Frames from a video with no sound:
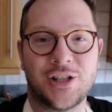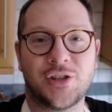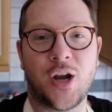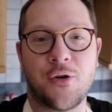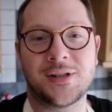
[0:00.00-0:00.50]
the
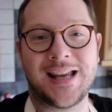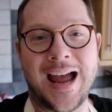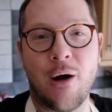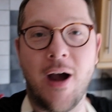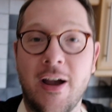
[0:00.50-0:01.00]
scones
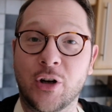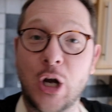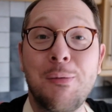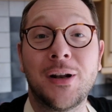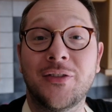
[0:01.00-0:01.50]
out, I have a
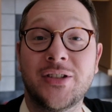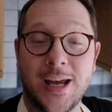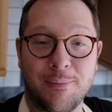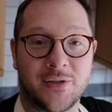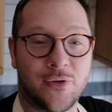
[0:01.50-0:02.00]
couple of
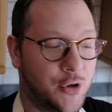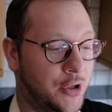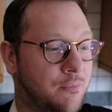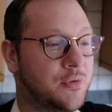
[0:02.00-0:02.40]
tips for you.